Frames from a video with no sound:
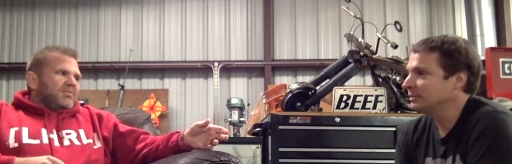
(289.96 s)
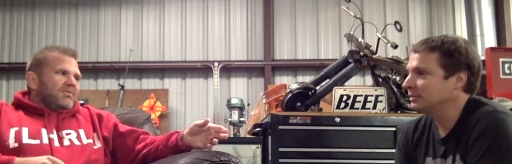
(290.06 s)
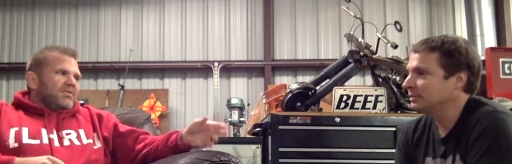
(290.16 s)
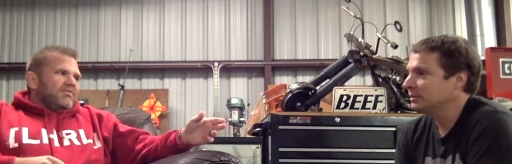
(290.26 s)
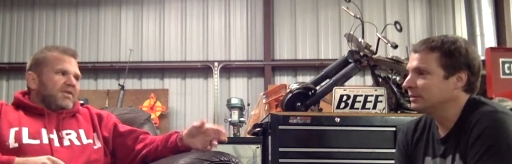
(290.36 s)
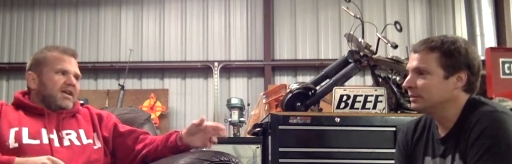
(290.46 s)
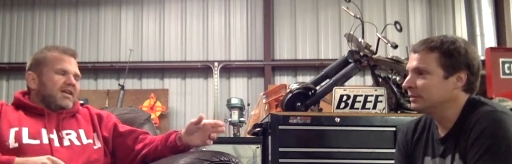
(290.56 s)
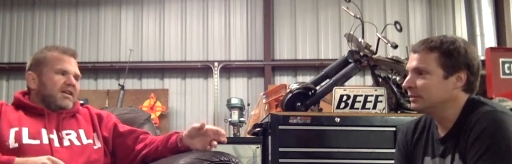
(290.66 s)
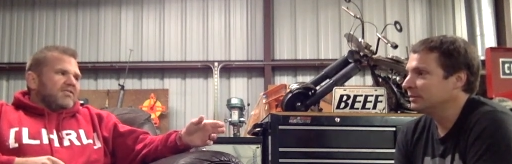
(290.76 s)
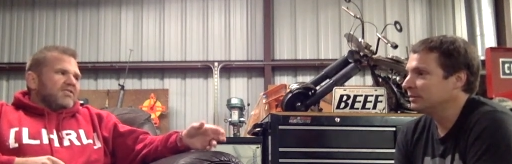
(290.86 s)
Speaker 1: or were you fat and
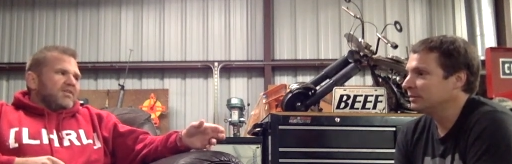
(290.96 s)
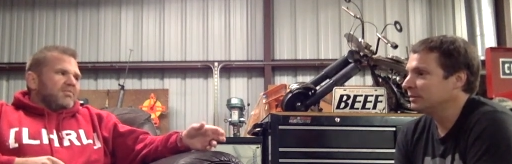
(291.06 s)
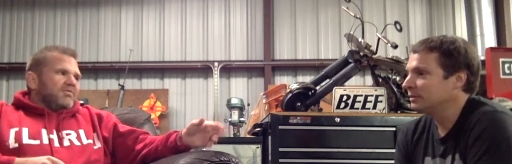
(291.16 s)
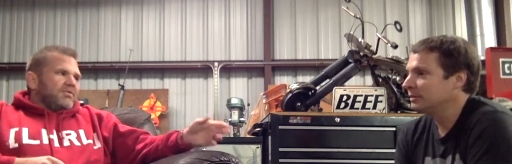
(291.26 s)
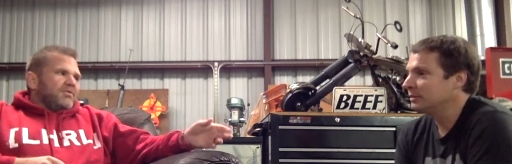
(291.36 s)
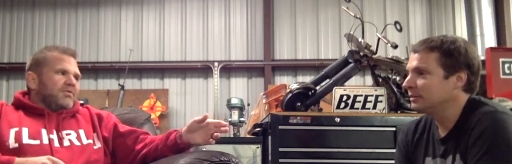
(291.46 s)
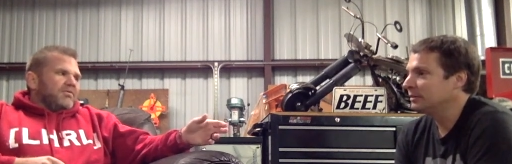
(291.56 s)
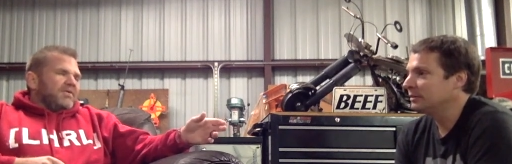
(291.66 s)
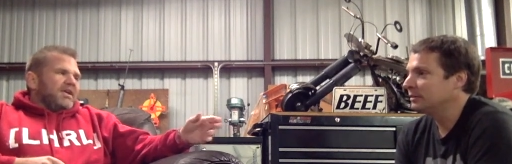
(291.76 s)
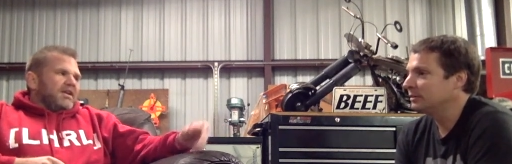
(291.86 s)
out of shape before you were
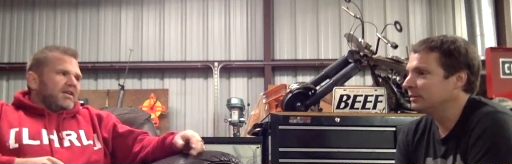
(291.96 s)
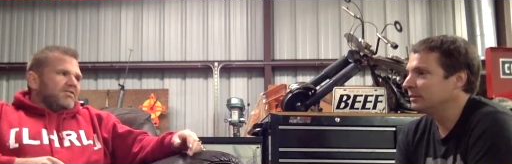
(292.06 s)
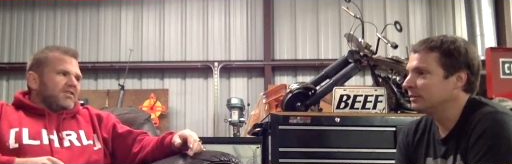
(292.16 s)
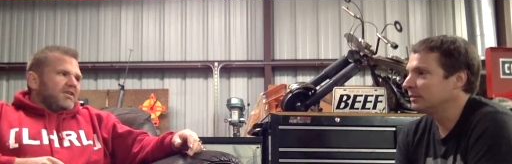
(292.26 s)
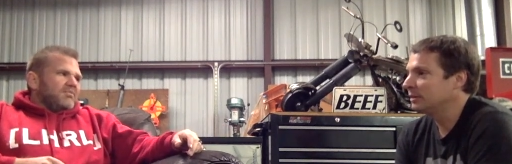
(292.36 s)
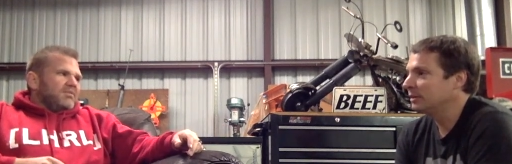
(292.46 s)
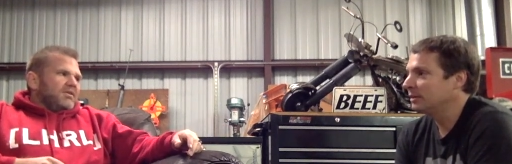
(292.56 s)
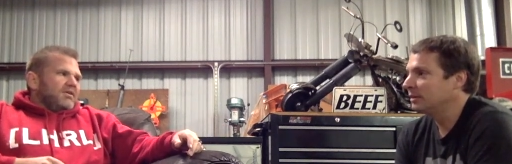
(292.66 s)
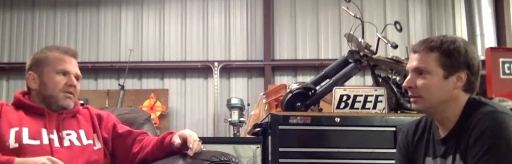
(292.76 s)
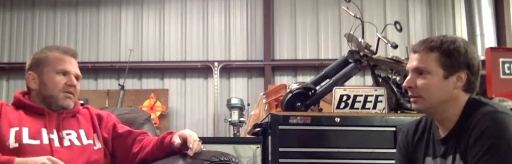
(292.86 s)
fat and out of shape?
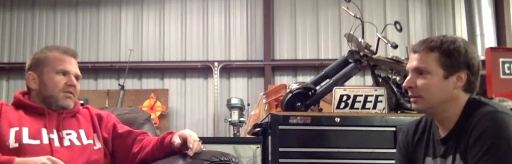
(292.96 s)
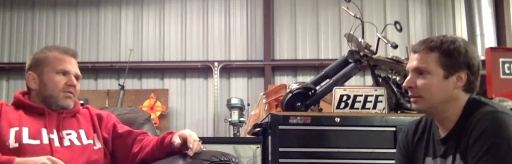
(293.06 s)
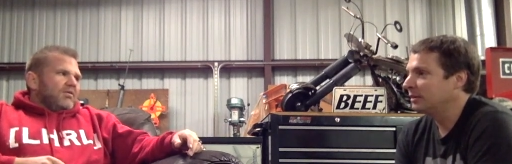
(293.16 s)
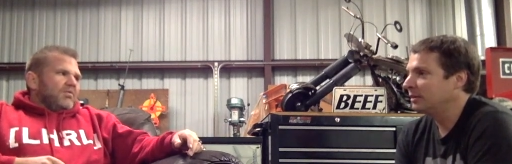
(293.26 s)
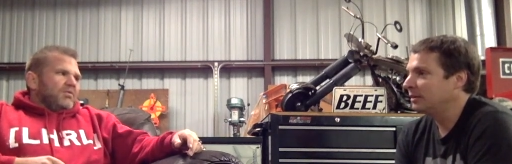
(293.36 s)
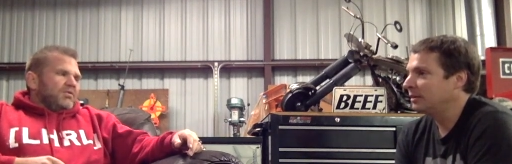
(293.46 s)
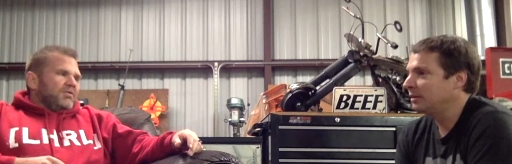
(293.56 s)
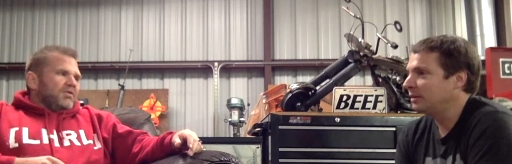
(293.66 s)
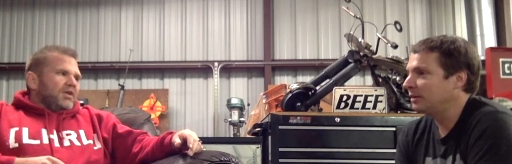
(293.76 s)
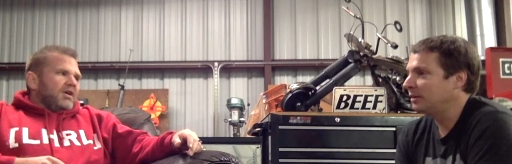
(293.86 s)
or when you were
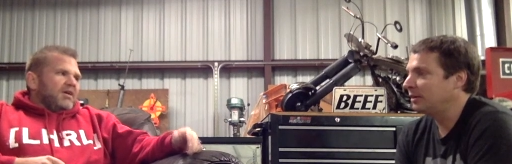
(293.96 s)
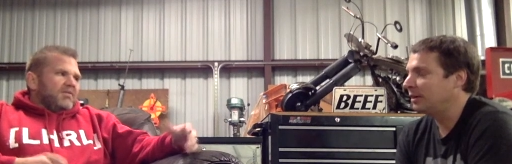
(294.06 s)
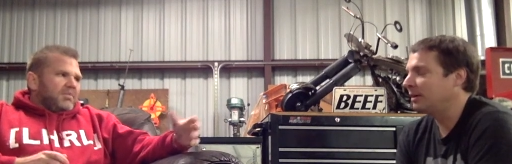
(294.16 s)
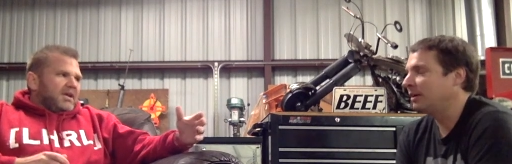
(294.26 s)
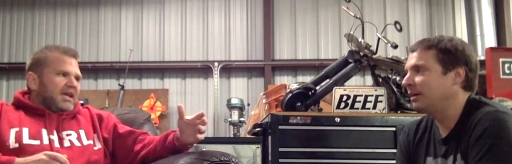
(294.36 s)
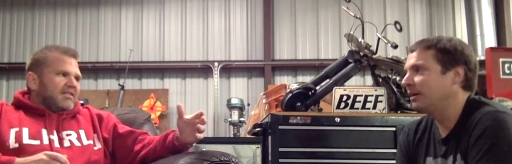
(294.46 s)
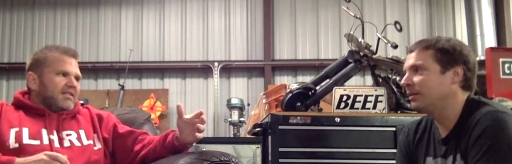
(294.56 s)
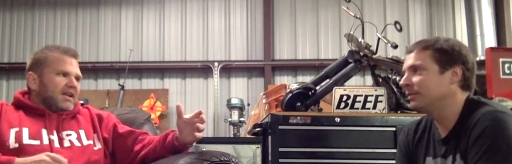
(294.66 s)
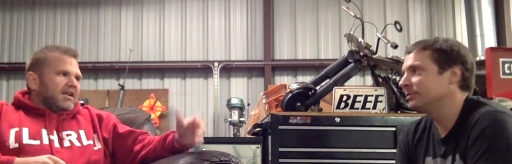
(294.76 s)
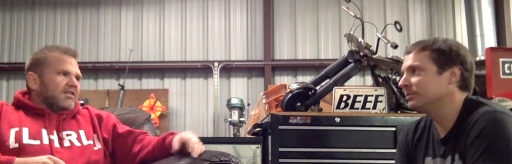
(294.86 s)
young? Have you been
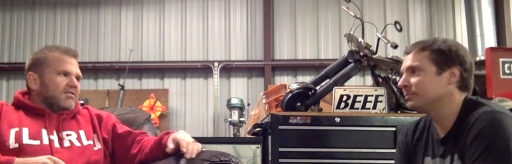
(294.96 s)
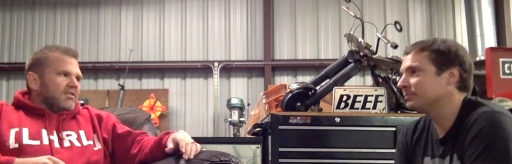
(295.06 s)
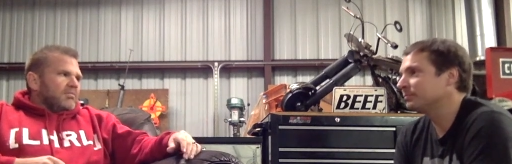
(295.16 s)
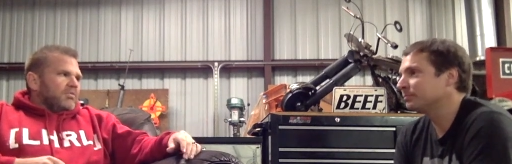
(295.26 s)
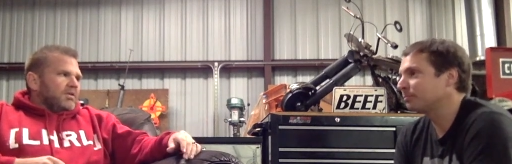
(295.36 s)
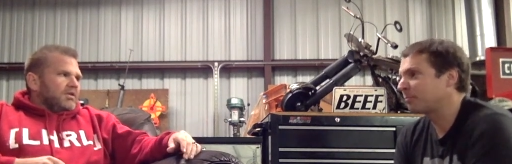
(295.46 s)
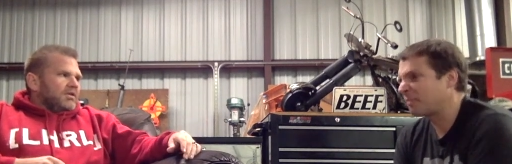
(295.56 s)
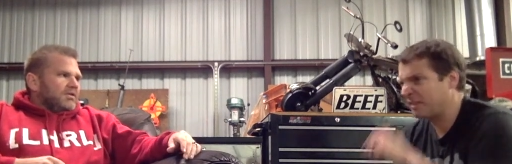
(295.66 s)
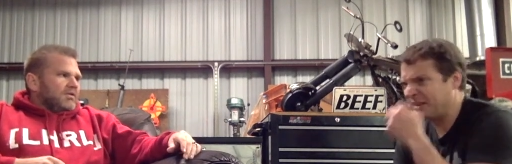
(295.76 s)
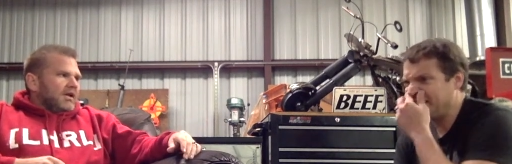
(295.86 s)
athletic at some point in
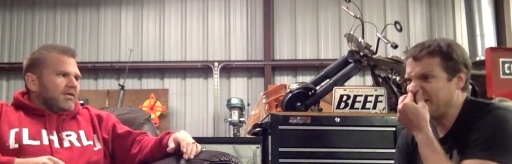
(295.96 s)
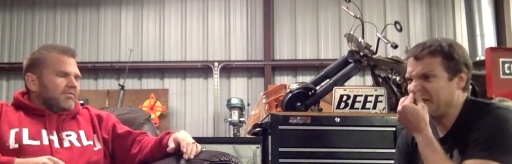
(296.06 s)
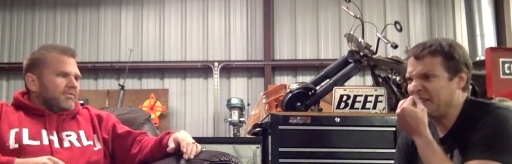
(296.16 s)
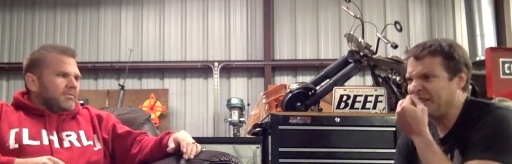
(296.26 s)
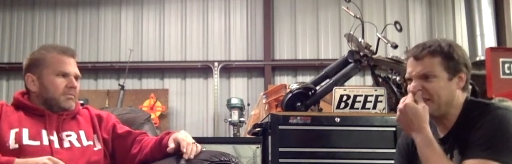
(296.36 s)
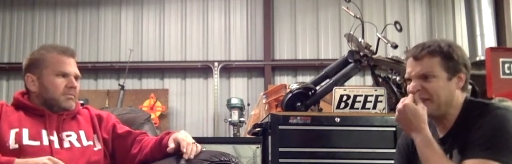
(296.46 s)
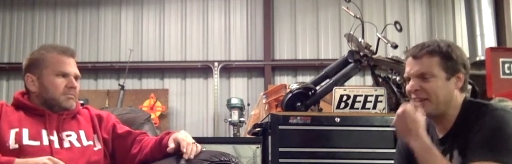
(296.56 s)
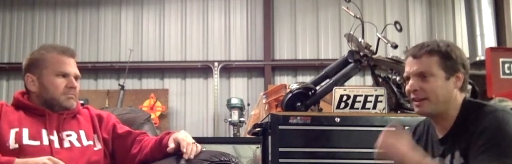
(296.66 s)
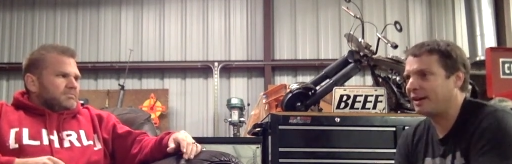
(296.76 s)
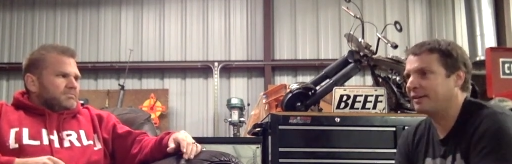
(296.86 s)
Speaker 2: your uh, life? Uh,
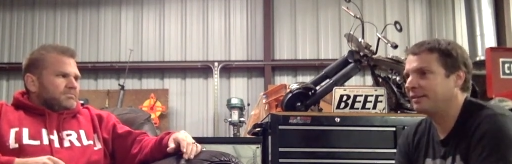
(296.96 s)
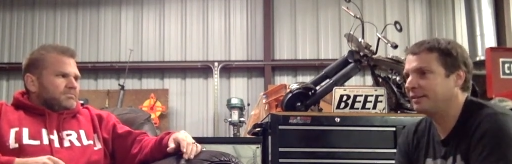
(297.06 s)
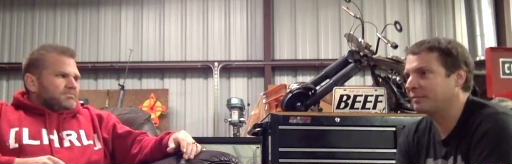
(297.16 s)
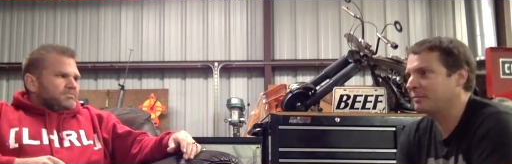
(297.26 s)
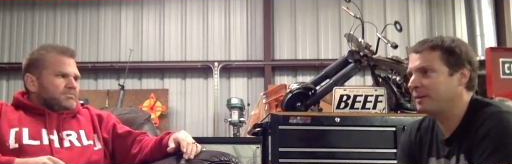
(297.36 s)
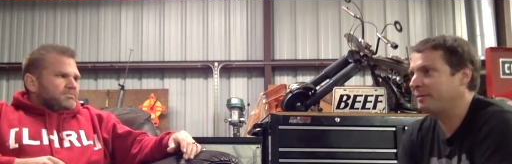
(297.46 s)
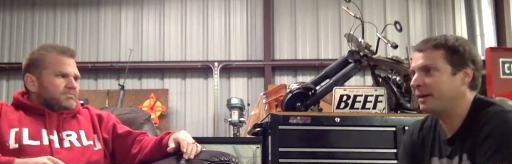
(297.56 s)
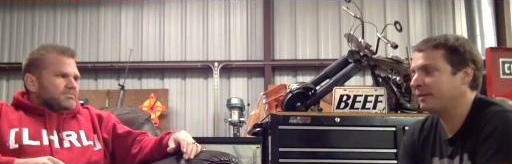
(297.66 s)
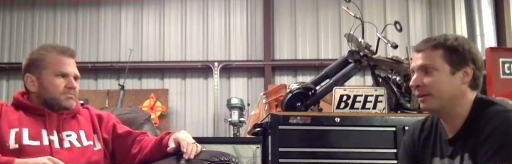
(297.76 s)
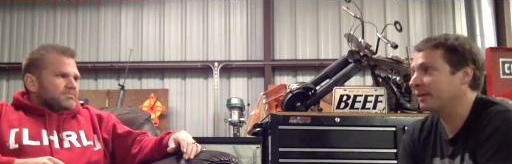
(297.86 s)
I, I think maybe
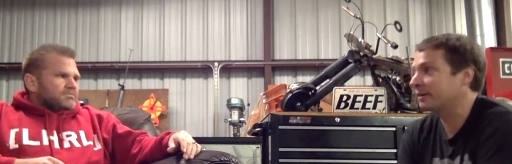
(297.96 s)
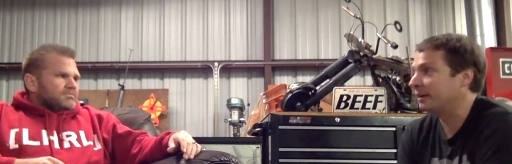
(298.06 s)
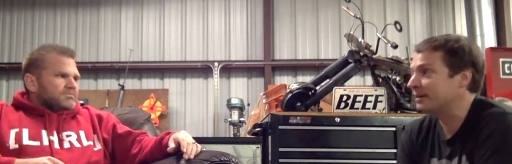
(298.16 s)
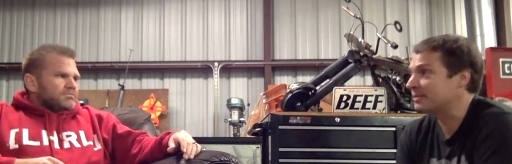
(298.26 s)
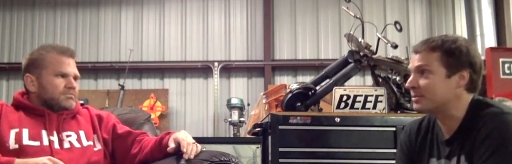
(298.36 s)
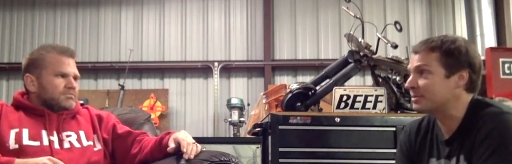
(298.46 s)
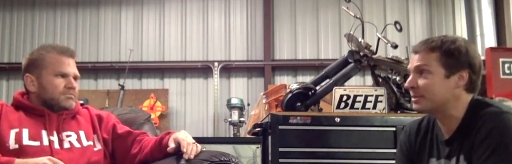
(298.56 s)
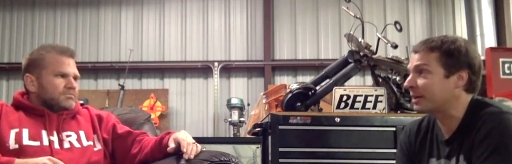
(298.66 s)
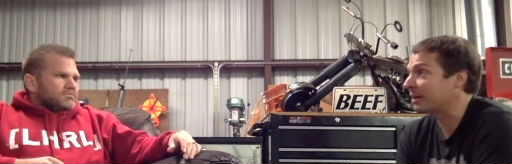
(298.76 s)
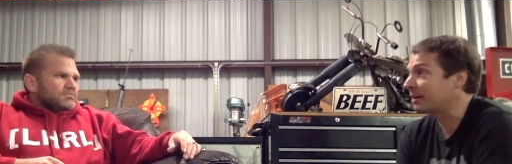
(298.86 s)
athletic in high school,
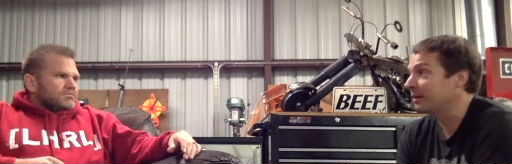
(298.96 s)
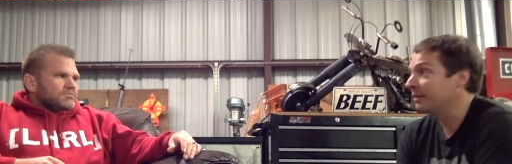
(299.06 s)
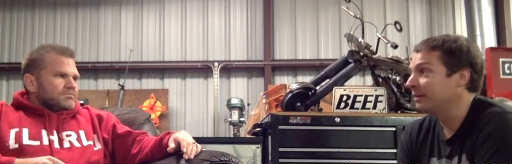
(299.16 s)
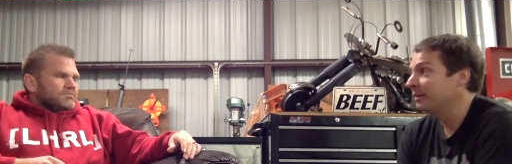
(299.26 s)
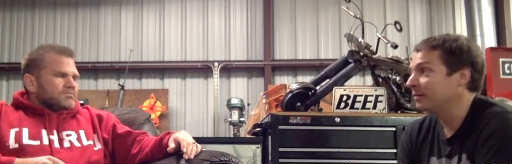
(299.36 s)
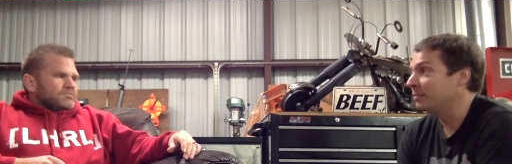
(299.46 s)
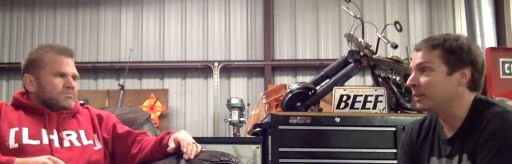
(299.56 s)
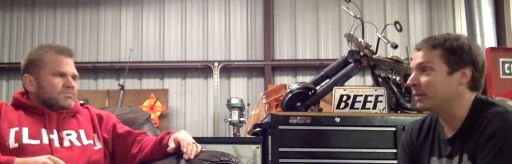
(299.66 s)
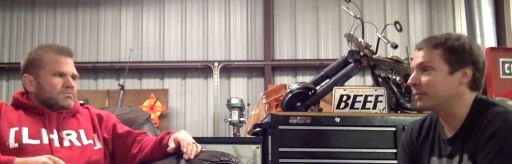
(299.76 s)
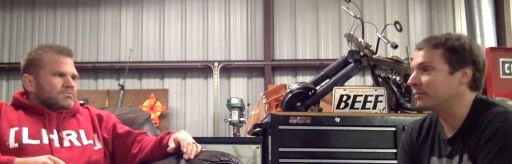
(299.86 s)
yeah.
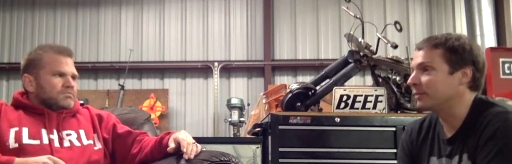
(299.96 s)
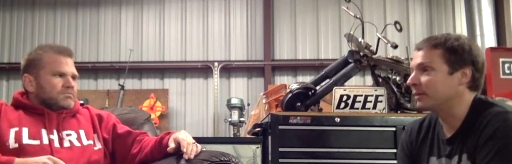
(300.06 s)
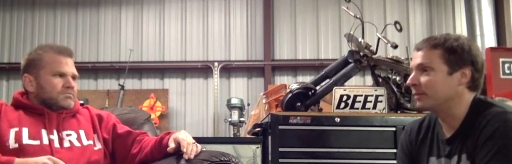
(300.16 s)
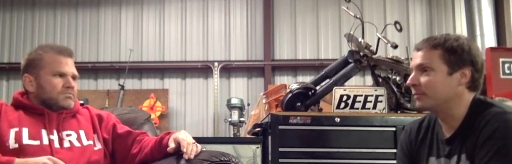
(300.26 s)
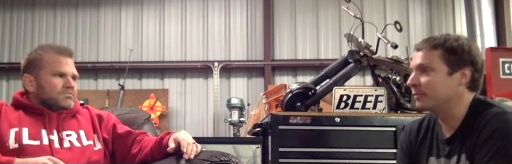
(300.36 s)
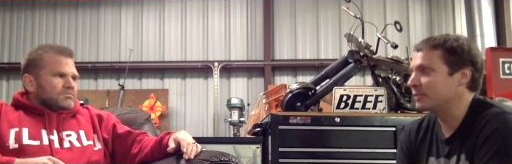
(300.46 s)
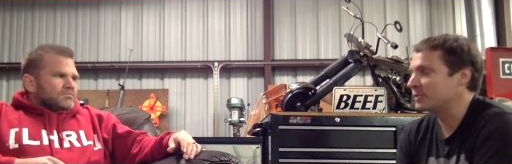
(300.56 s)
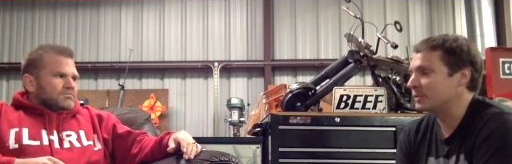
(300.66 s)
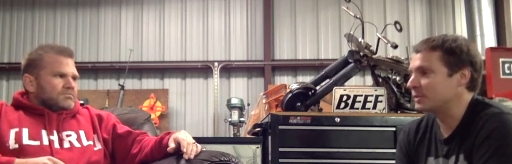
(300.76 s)
But uh, just your